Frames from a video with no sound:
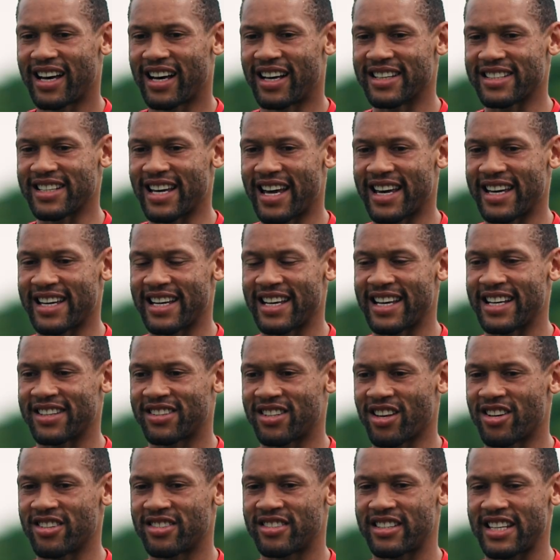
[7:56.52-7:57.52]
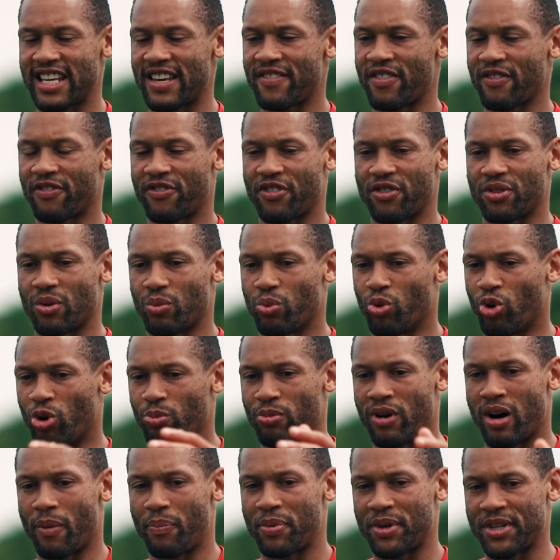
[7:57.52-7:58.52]
and yeah, it does even through the
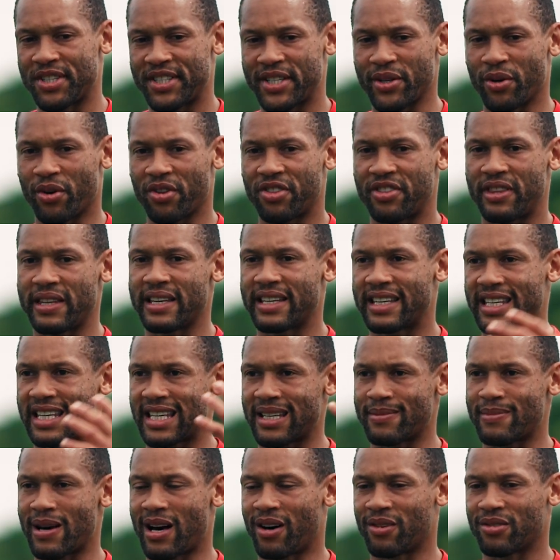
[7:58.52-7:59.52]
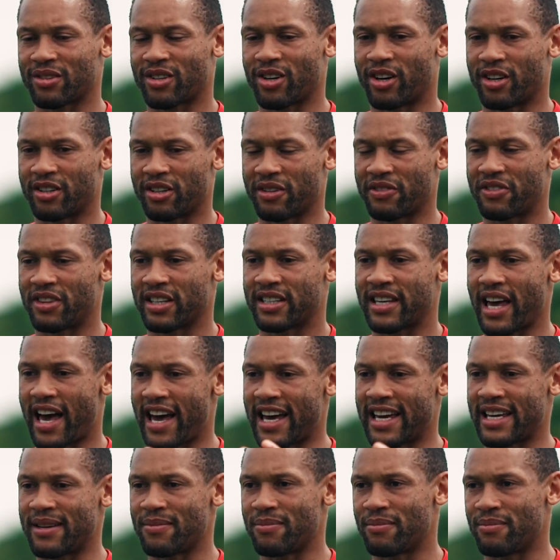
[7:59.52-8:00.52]
warm up. You're still thinking about kind of the
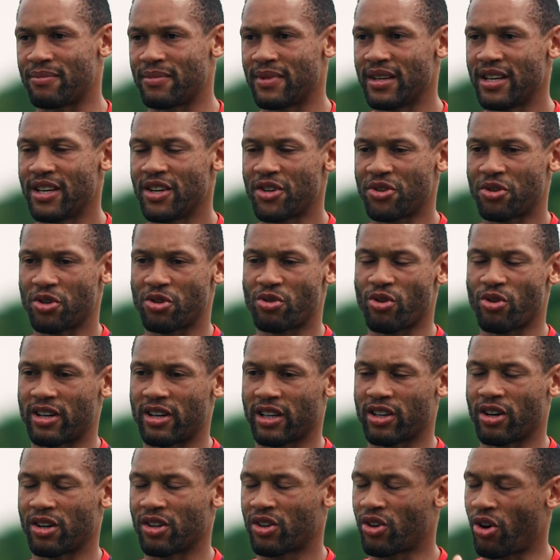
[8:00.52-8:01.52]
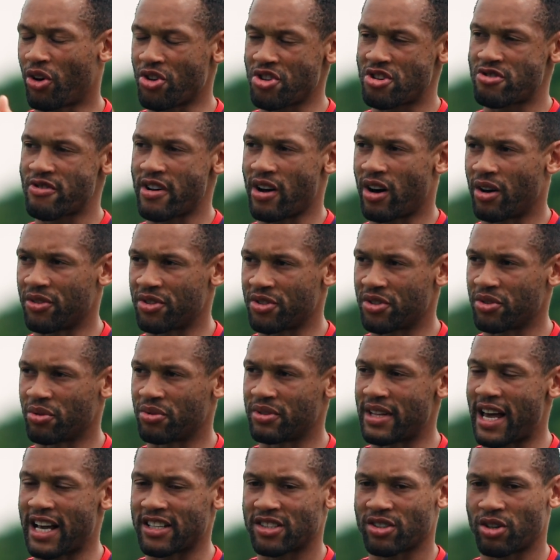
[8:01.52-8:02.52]
game. You're to kind of concentrate on your
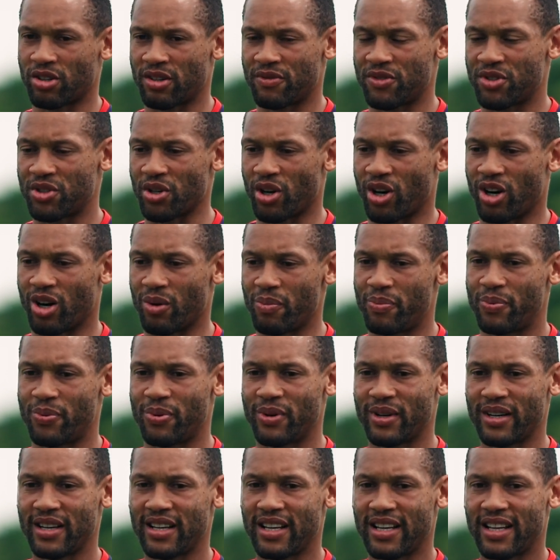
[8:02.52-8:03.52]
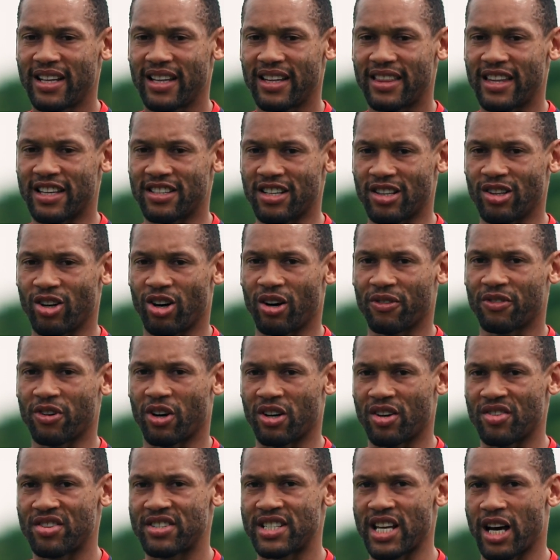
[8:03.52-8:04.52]
next kind of job. There's a lot of
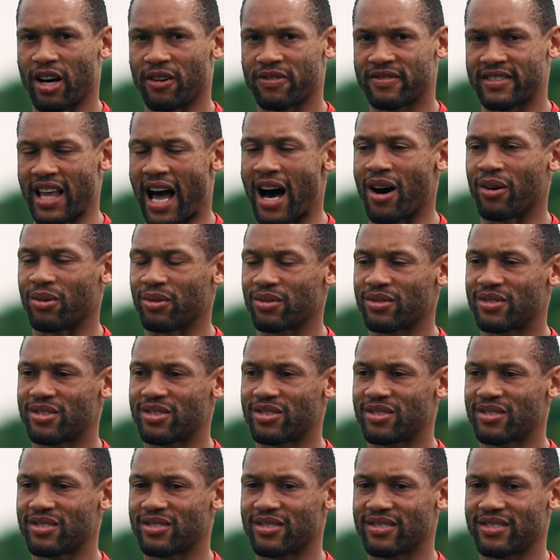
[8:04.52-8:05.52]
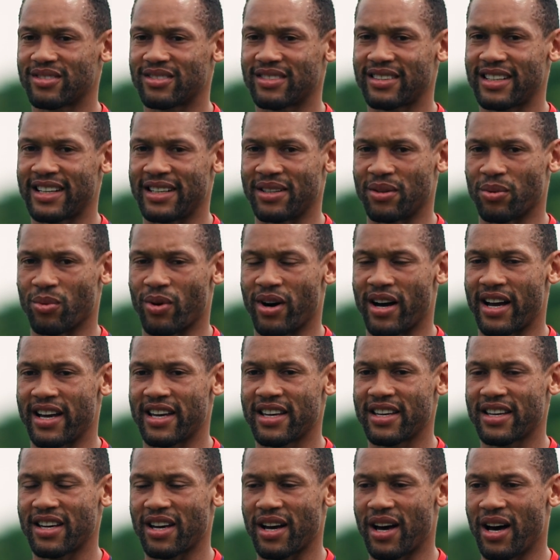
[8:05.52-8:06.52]
kind of self doubt in a
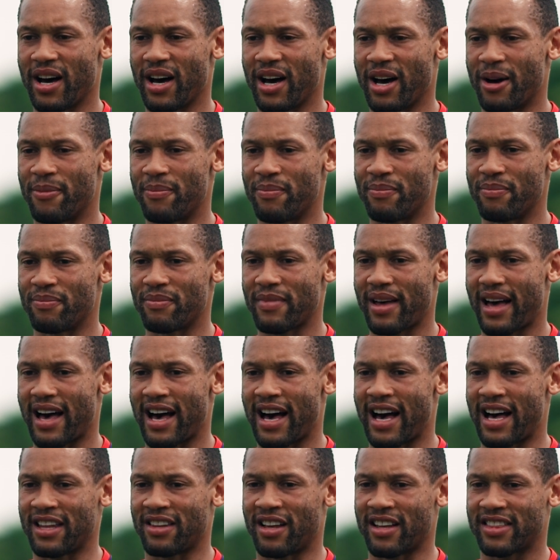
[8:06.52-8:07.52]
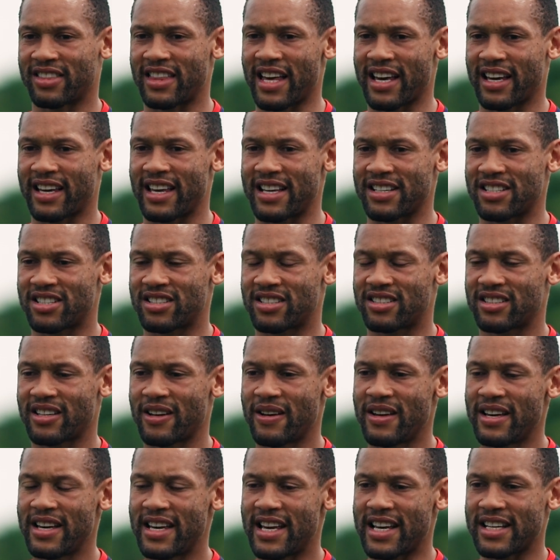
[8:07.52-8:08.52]
way. Um, and I think it's
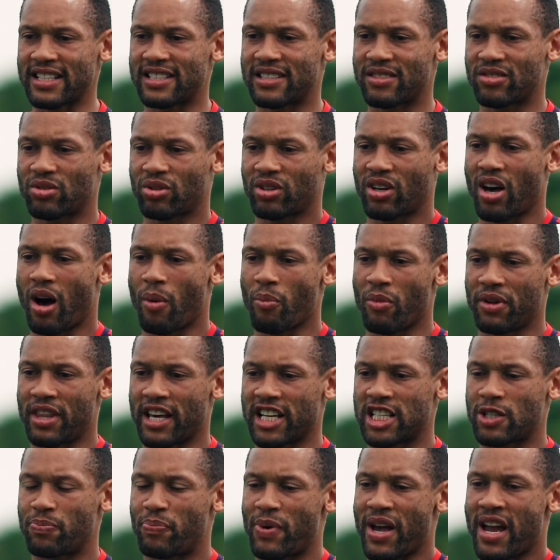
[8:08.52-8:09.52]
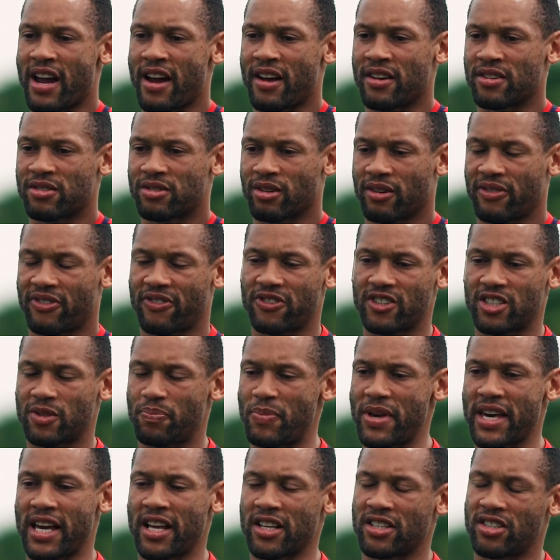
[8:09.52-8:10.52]
it's come with experience of
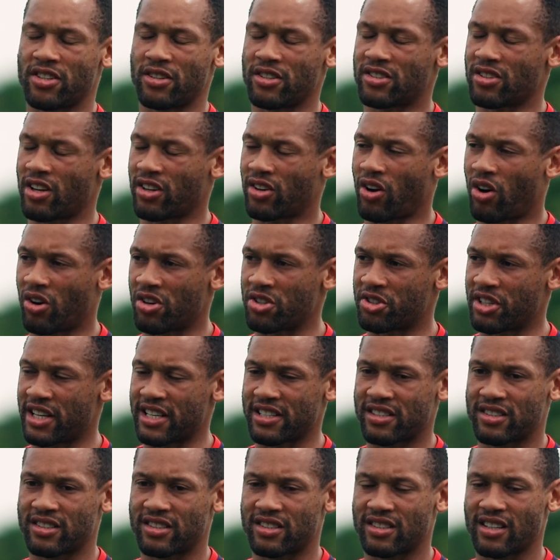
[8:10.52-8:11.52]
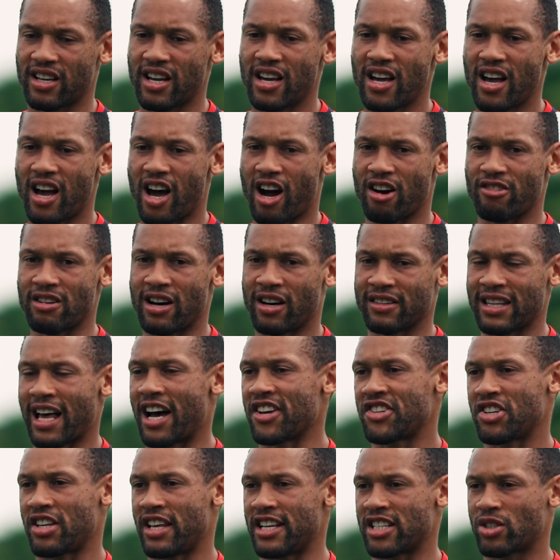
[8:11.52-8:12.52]
speaking to psychologists around
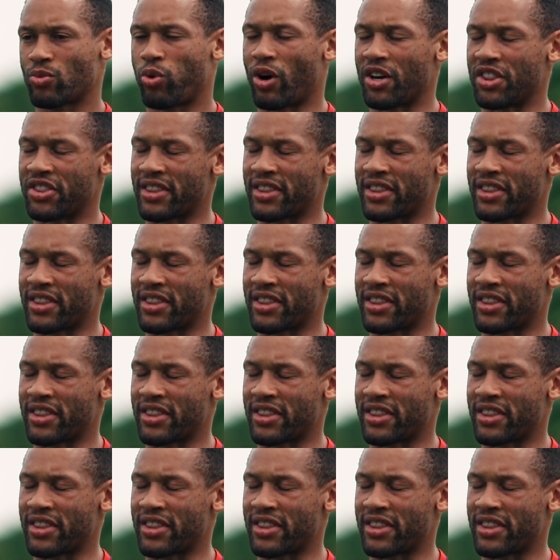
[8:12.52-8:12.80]
actually it's quite